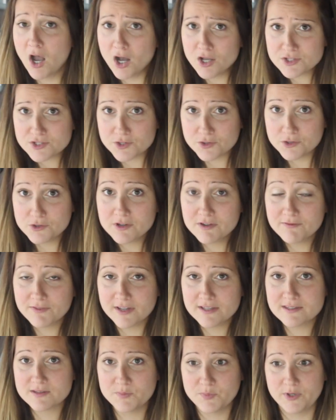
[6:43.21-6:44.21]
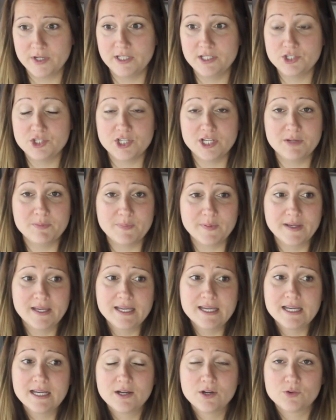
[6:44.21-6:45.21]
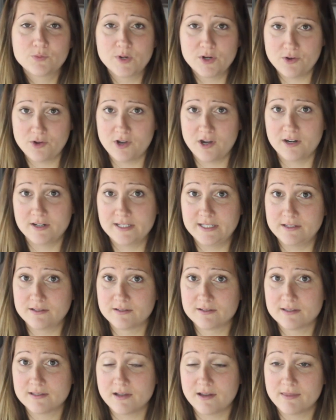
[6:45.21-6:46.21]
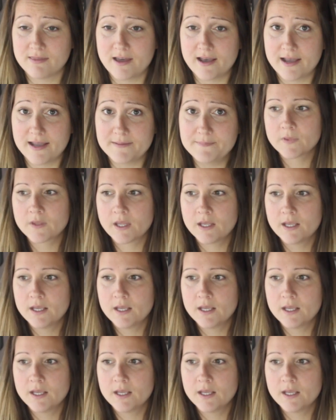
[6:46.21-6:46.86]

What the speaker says: Also, you can find some pretty cheap rental car deals online.